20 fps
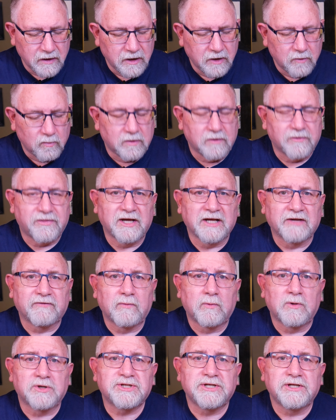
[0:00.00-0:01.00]
Well, thanks for
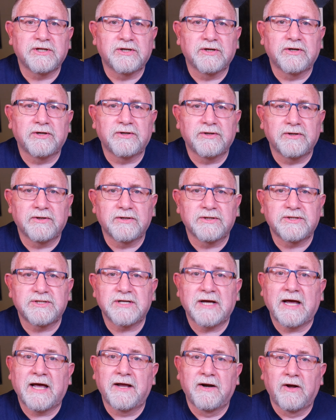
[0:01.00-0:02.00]
watching, Curd Nerds,
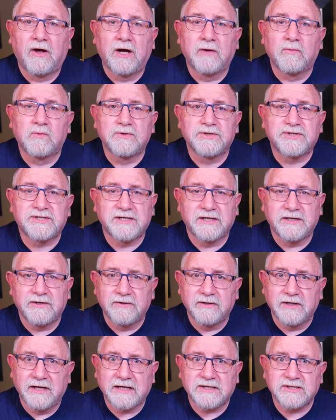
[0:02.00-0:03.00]
and I will see you
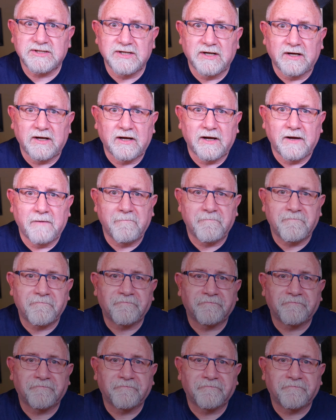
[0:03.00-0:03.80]
next time.